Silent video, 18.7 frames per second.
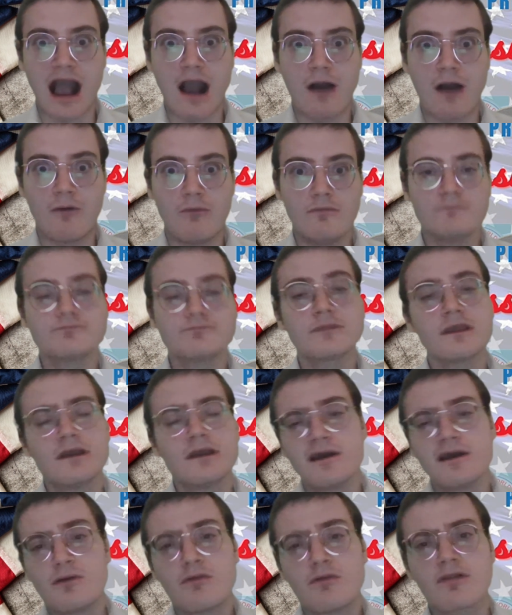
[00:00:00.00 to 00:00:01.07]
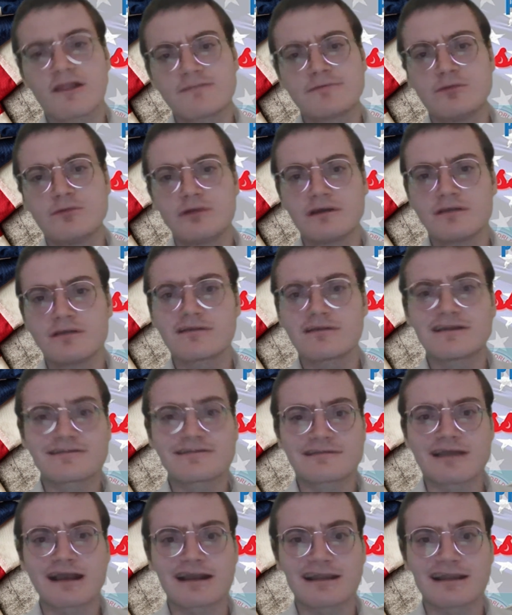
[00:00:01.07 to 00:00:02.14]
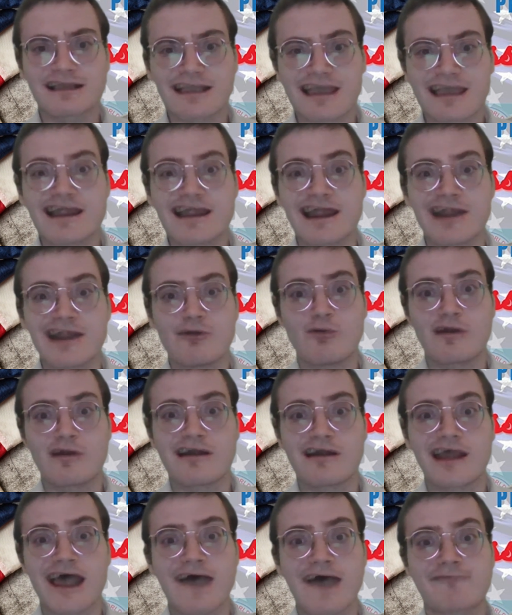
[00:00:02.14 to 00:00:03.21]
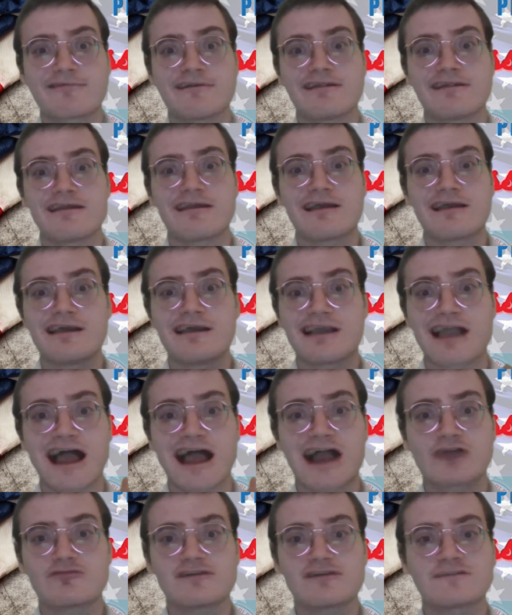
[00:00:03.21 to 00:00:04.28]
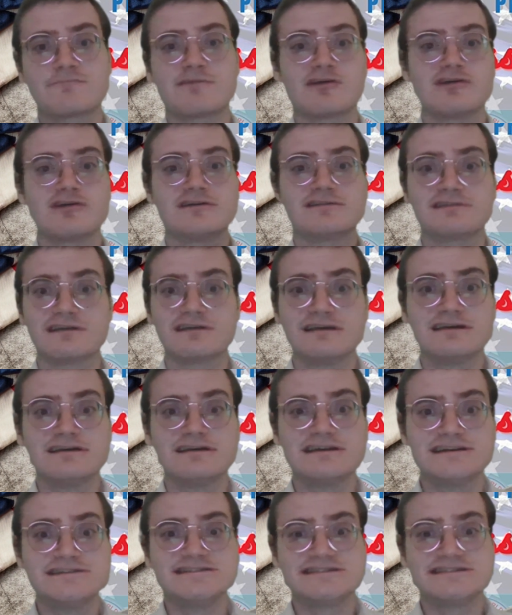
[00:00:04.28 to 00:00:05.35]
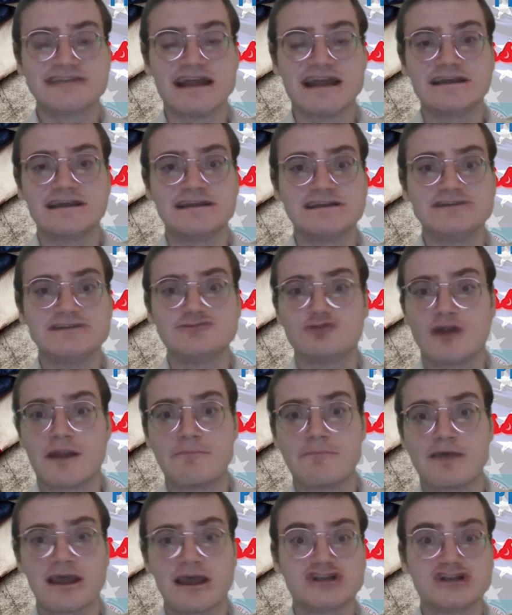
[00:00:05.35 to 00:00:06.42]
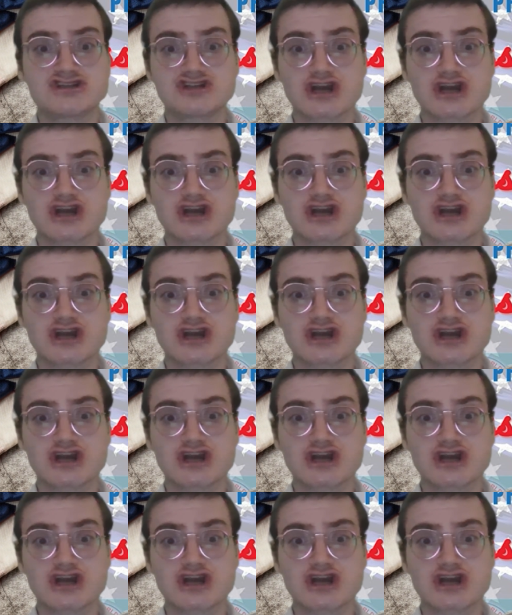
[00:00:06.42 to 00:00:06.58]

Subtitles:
Well, let's be real, it's not going to get anywhere after the virus because Senate is run by